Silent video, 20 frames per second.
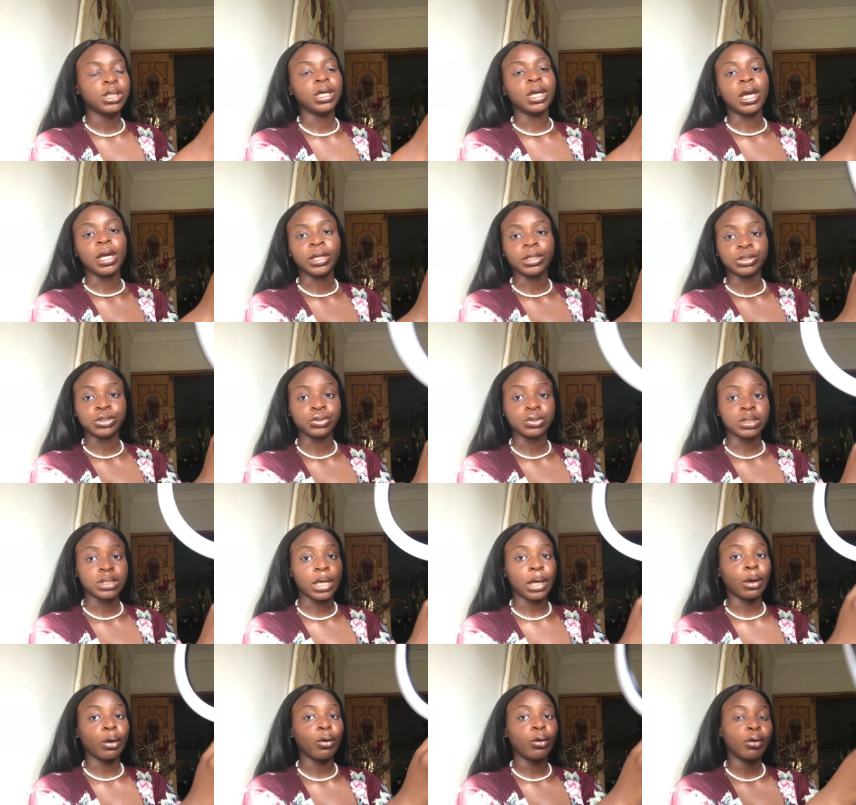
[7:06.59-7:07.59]
And then she was
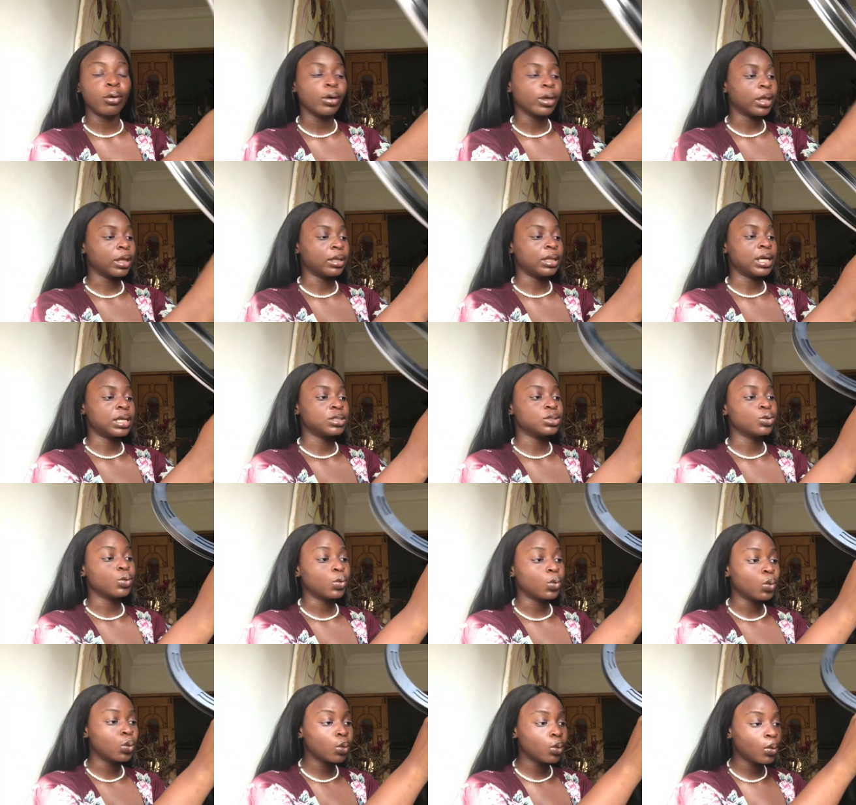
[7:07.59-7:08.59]
like, oh, okay, that's
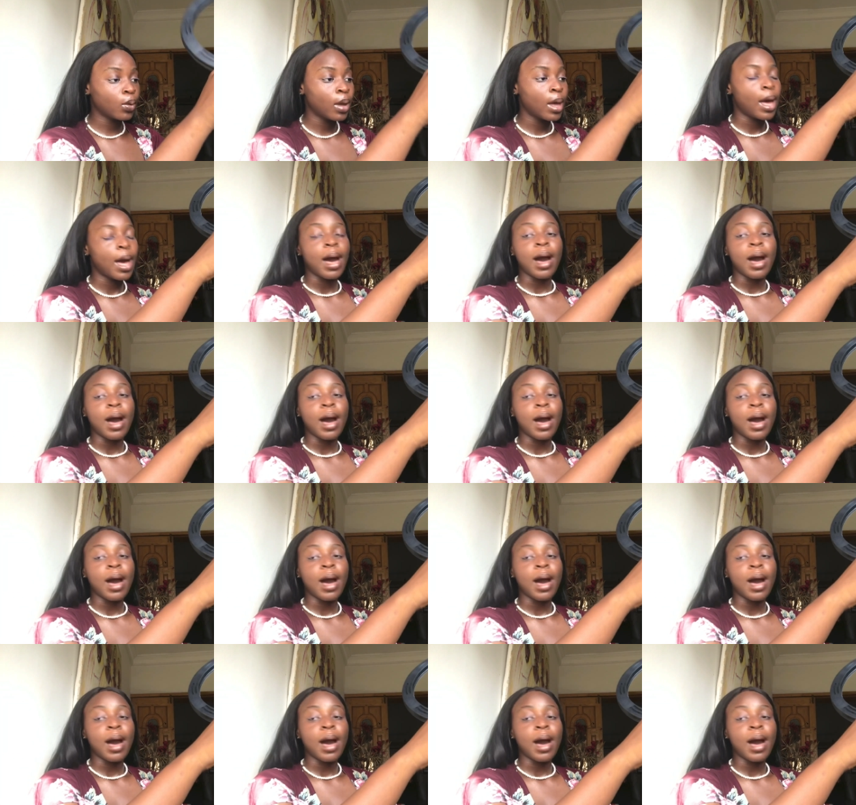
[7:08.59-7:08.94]
cool,